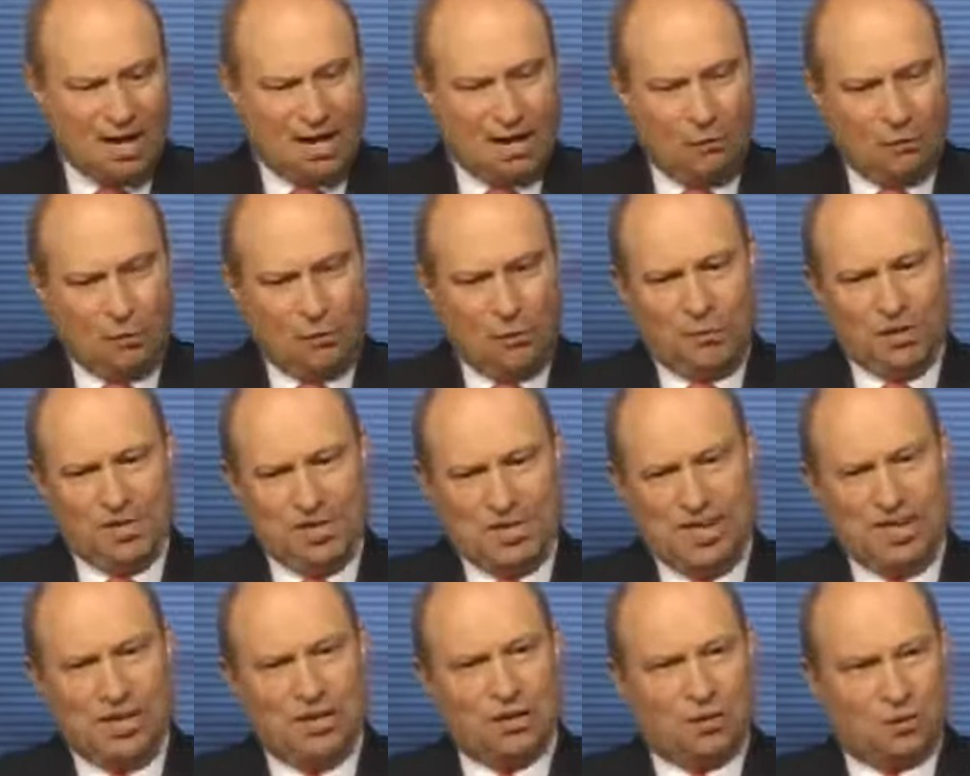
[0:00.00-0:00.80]
And when we
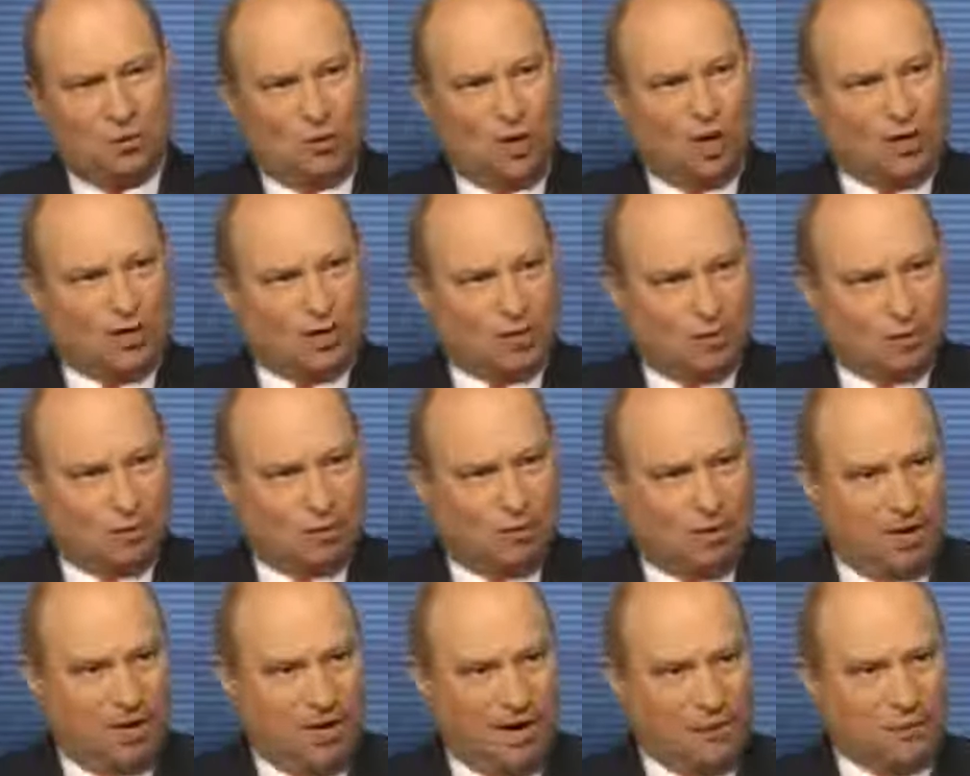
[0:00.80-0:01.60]
see a directional
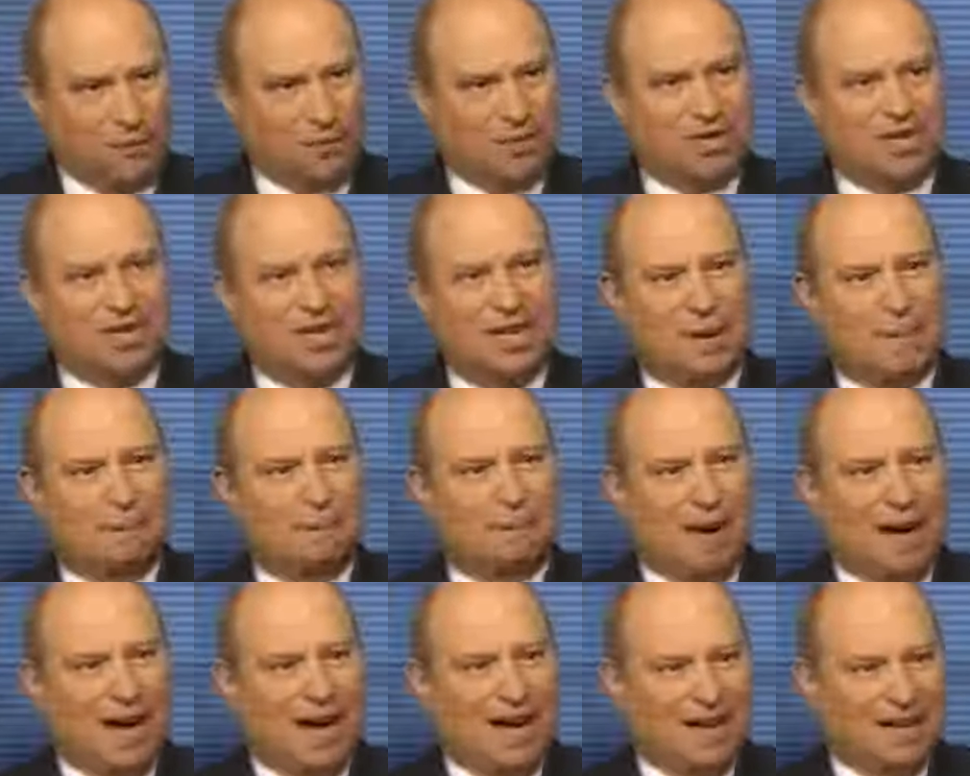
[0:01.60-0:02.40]
play, we'll see a
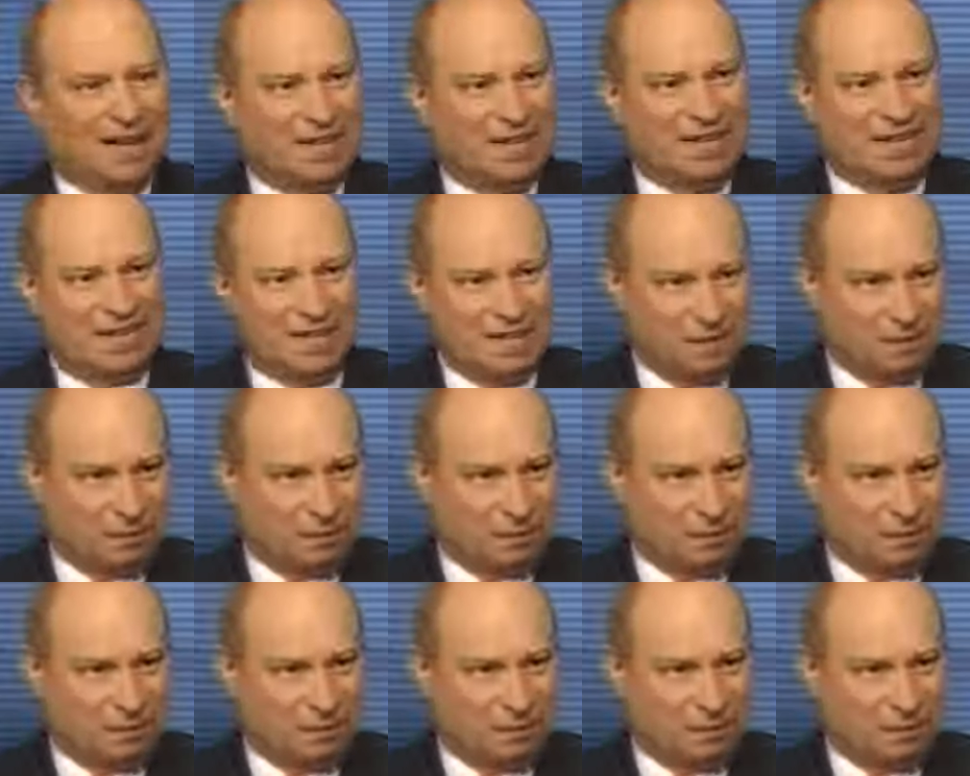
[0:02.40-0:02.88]
bias to